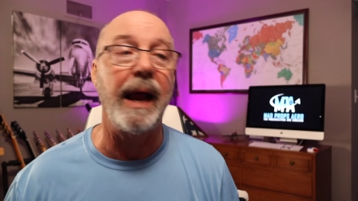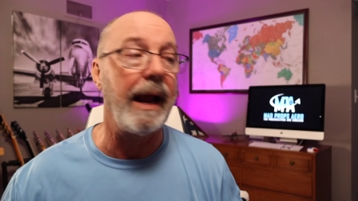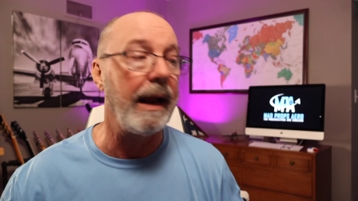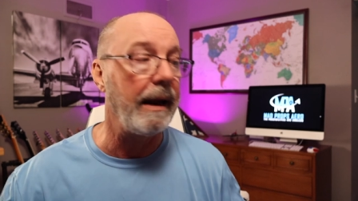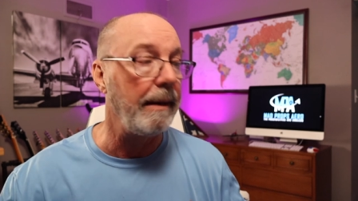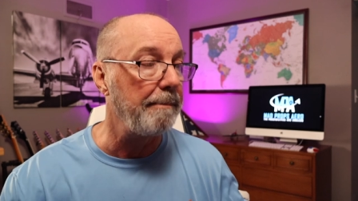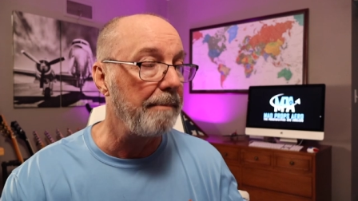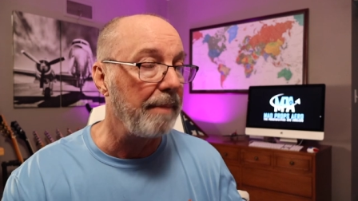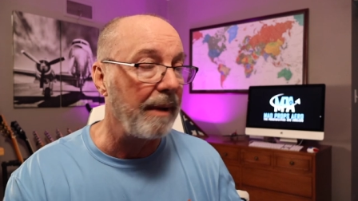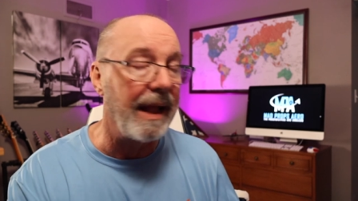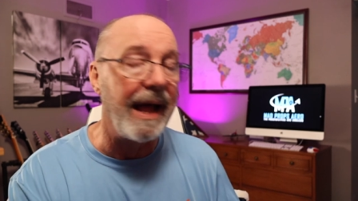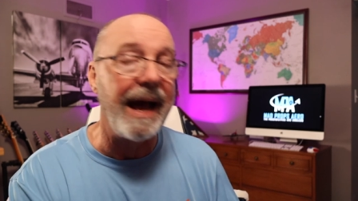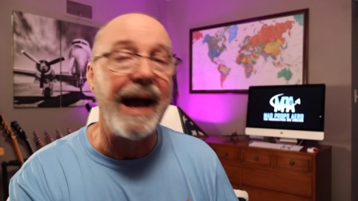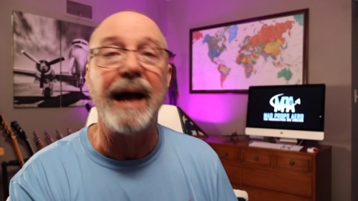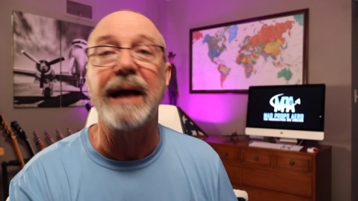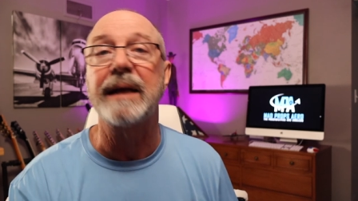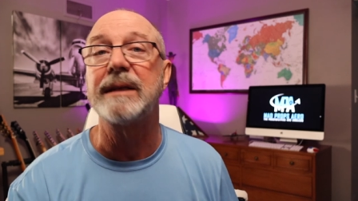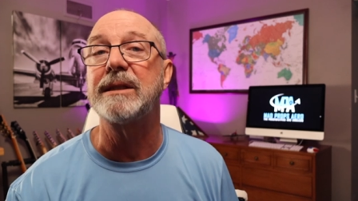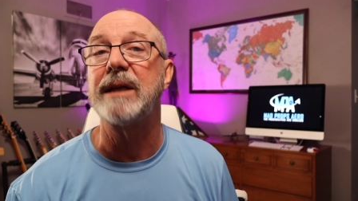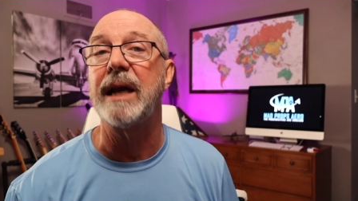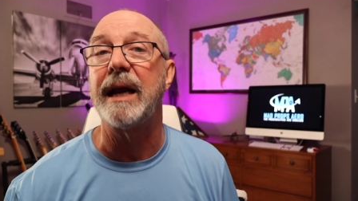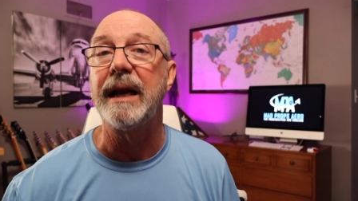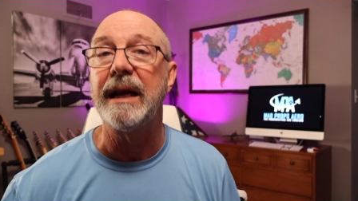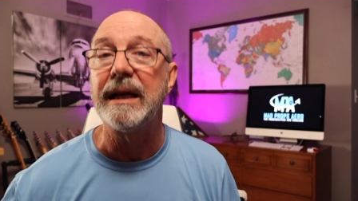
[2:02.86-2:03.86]
and
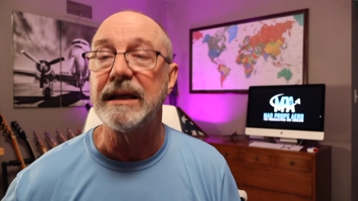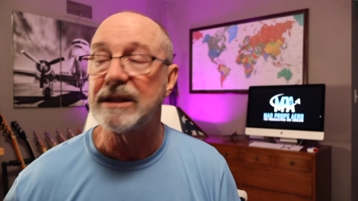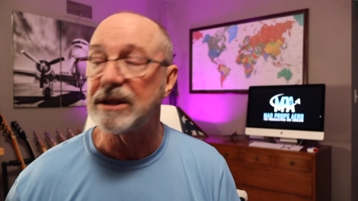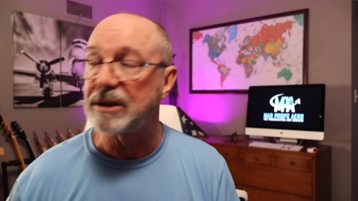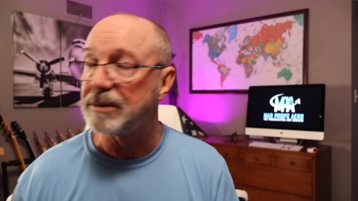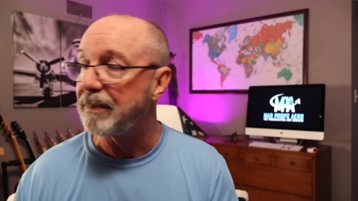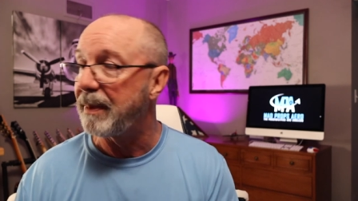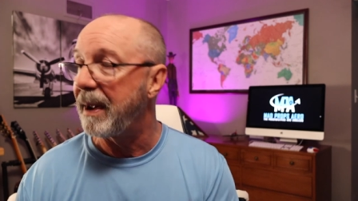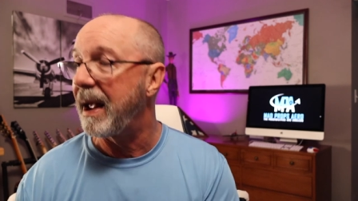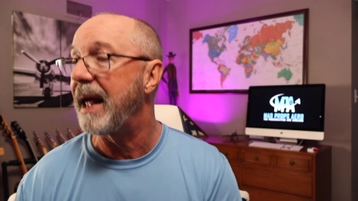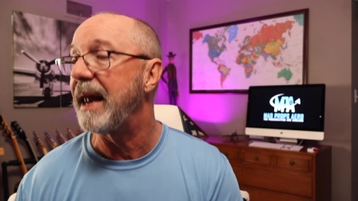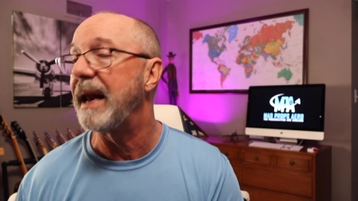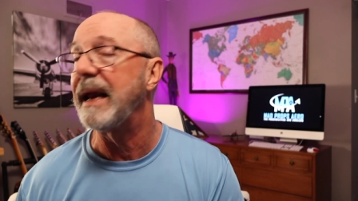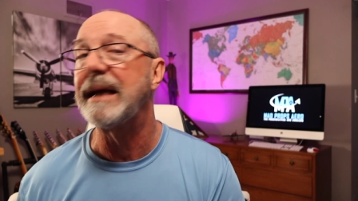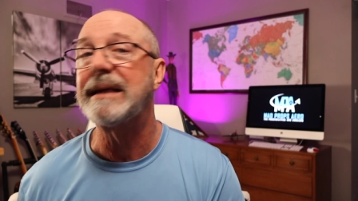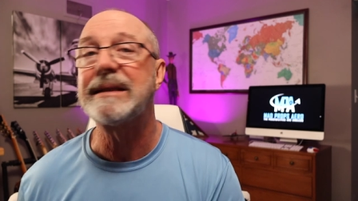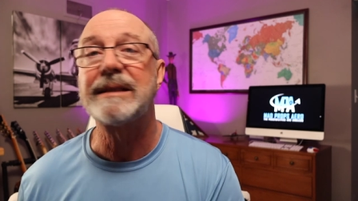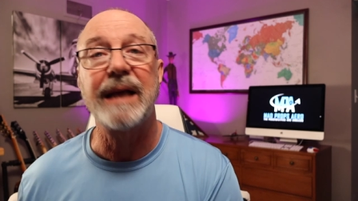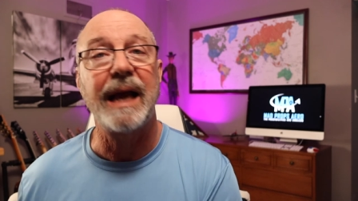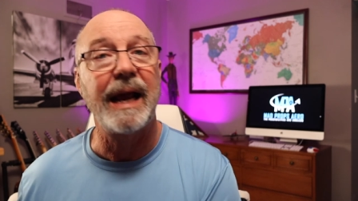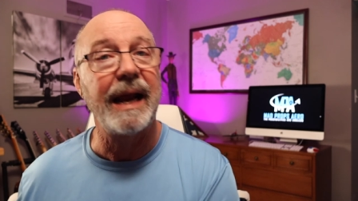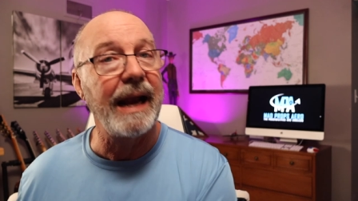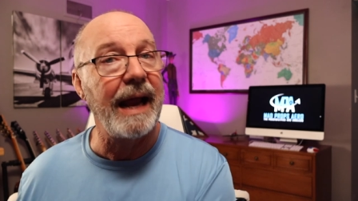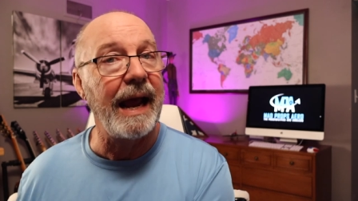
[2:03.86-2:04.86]
blacks and
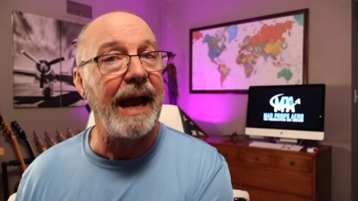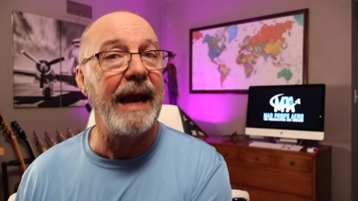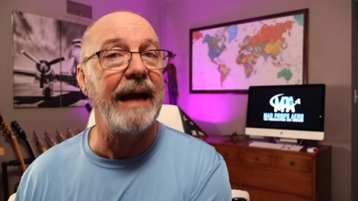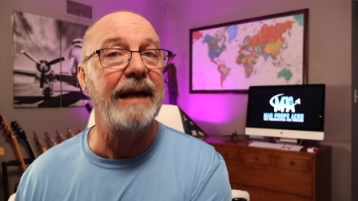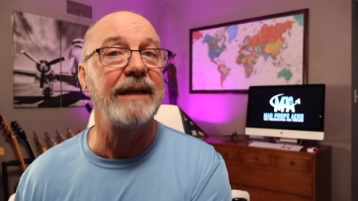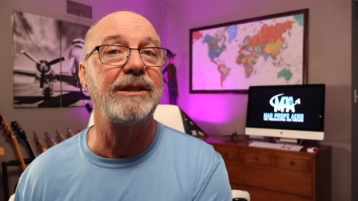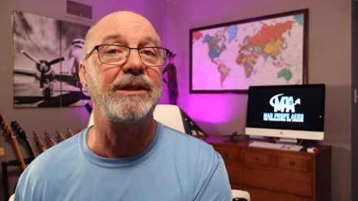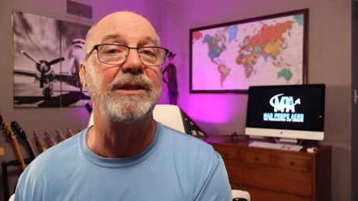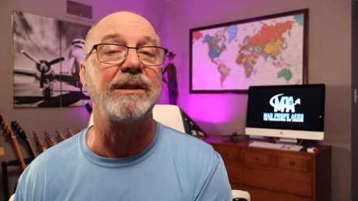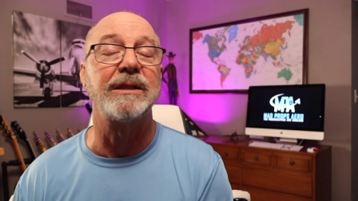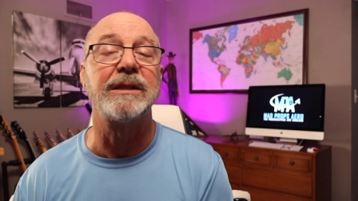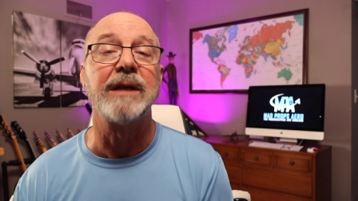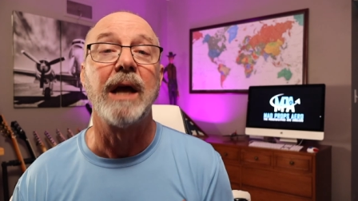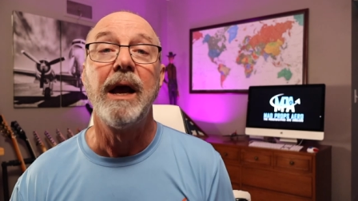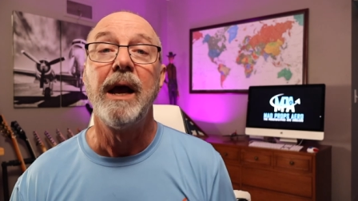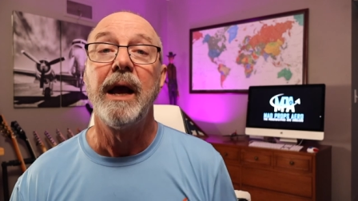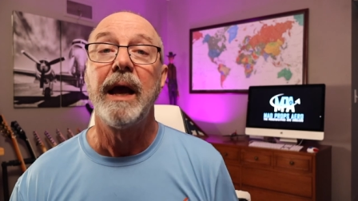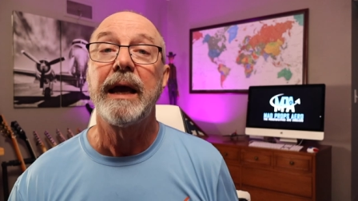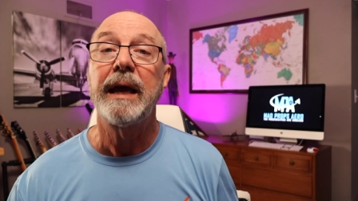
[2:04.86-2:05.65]
Hispanics and Asians